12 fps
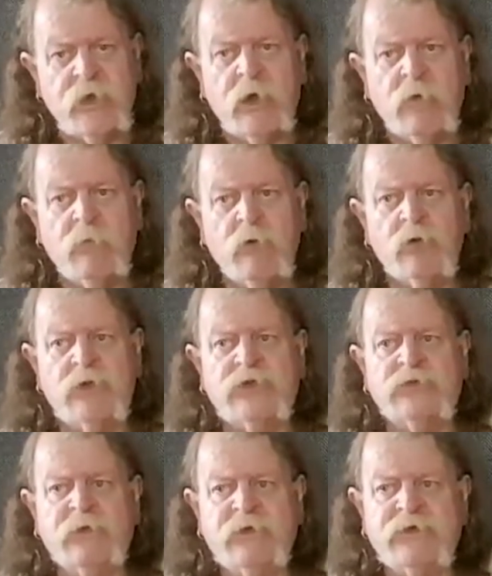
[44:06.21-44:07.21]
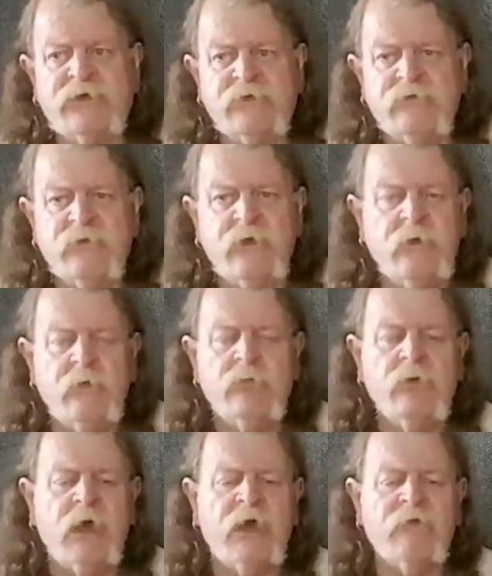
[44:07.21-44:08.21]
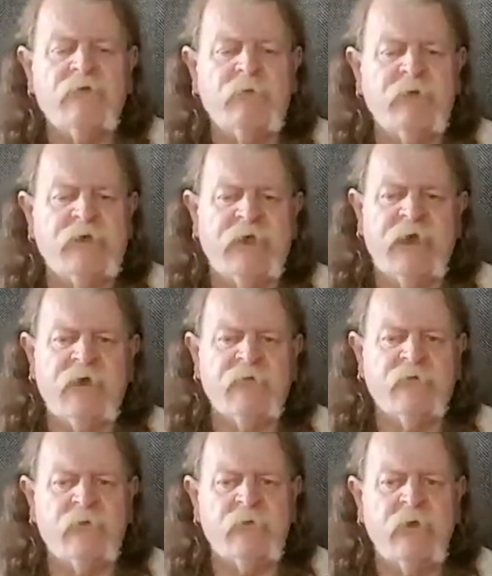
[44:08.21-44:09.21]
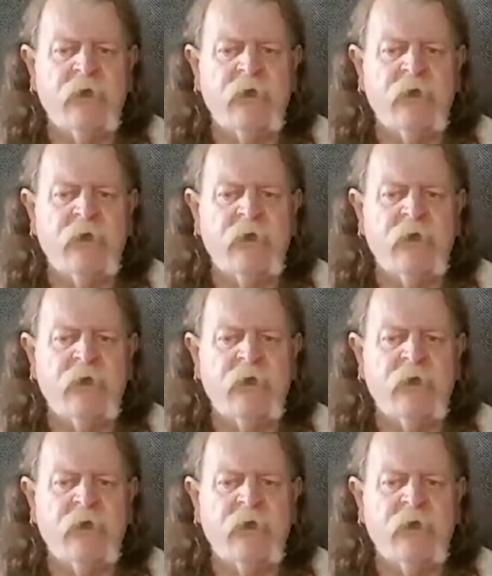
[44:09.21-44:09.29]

are more expensive, but you have to be careful.